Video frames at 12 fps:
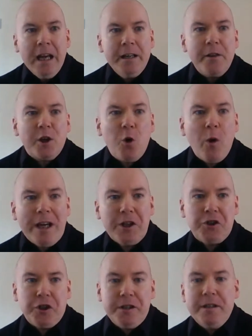Now, the
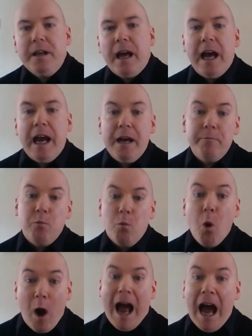question,
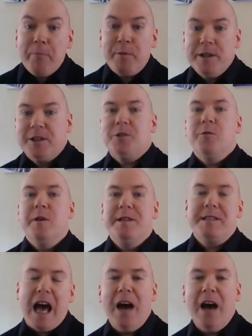what happens to us